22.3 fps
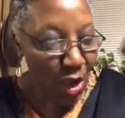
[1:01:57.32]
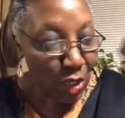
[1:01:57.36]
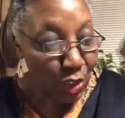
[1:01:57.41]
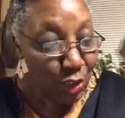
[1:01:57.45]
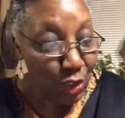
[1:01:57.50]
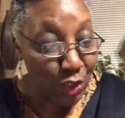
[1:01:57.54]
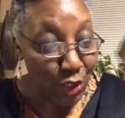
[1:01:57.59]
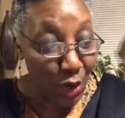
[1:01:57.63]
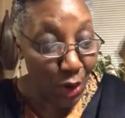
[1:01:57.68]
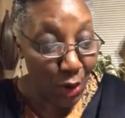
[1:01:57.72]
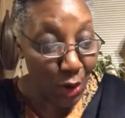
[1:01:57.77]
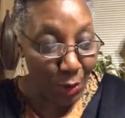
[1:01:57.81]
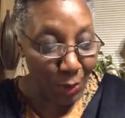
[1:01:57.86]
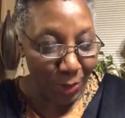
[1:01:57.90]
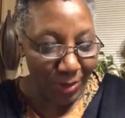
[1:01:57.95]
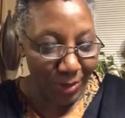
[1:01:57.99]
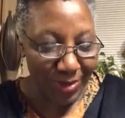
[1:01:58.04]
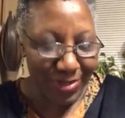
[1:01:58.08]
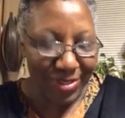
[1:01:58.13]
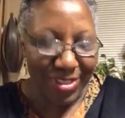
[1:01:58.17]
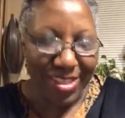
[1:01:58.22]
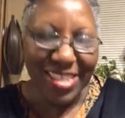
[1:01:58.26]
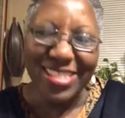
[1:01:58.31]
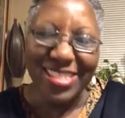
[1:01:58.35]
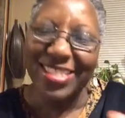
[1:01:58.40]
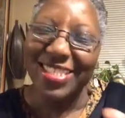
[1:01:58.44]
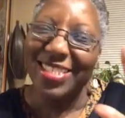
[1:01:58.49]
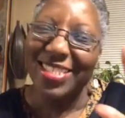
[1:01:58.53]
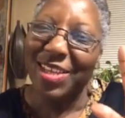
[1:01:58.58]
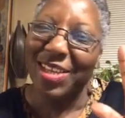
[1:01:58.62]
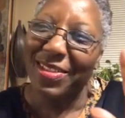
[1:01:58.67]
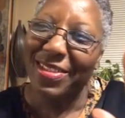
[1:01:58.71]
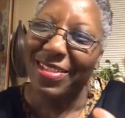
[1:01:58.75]
So this
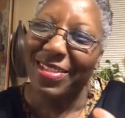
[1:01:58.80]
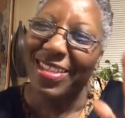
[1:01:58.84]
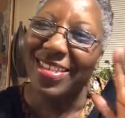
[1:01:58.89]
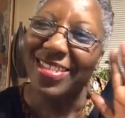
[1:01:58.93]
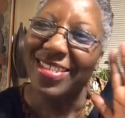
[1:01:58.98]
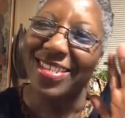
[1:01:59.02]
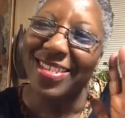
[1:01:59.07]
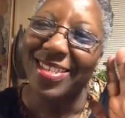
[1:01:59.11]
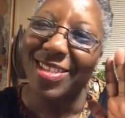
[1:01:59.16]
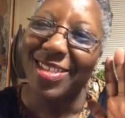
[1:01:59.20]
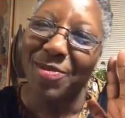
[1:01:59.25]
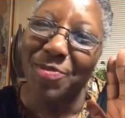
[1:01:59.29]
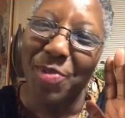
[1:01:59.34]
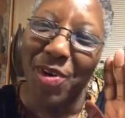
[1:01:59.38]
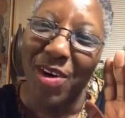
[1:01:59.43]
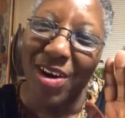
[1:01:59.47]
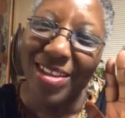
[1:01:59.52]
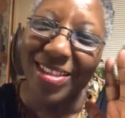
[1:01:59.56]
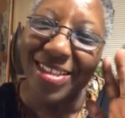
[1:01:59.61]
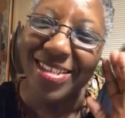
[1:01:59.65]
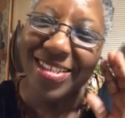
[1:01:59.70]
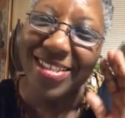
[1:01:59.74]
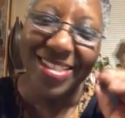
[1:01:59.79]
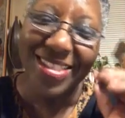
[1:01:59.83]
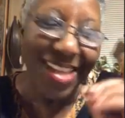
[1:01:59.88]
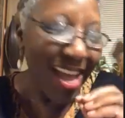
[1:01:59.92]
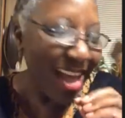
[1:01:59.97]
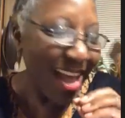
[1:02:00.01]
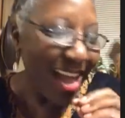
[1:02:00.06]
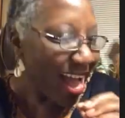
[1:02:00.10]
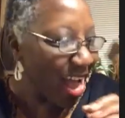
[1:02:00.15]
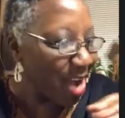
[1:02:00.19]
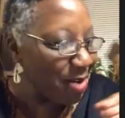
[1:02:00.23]
is the part.
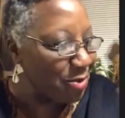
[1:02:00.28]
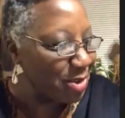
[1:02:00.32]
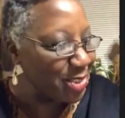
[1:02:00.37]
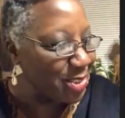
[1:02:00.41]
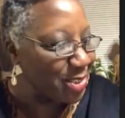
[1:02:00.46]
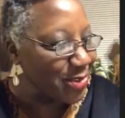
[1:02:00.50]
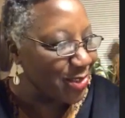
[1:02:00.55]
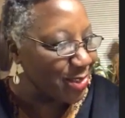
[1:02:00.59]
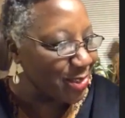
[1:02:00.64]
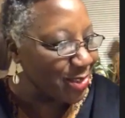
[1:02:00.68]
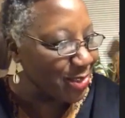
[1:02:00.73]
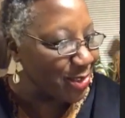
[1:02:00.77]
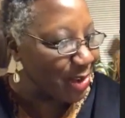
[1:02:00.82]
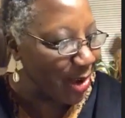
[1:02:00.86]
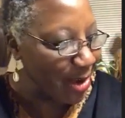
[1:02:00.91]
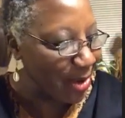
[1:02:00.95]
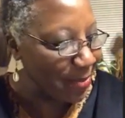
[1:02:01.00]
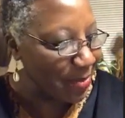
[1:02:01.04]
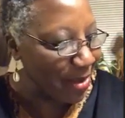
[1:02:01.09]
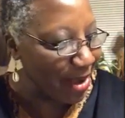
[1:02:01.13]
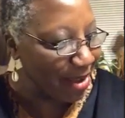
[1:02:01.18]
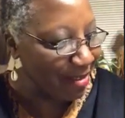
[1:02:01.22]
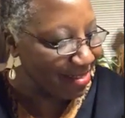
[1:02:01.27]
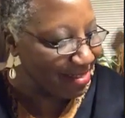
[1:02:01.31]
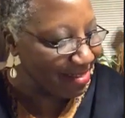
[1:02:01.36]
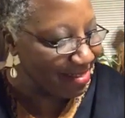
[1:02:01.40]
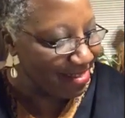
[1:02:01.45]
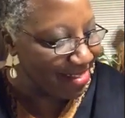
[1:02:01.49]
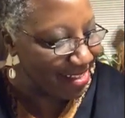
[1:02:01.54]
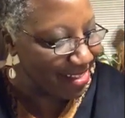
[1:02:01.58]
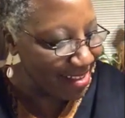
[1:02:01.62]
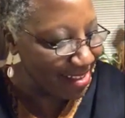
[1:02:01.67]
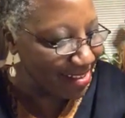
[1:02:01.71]
I want you to talk about
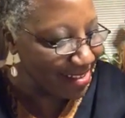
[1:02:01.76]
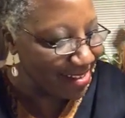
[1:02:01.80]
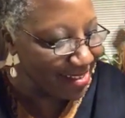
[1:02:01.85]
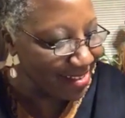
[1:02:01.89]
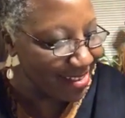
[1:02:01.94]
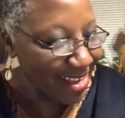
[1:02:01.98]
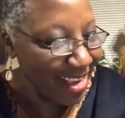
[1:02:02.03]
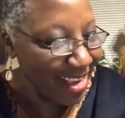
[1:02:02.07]
this.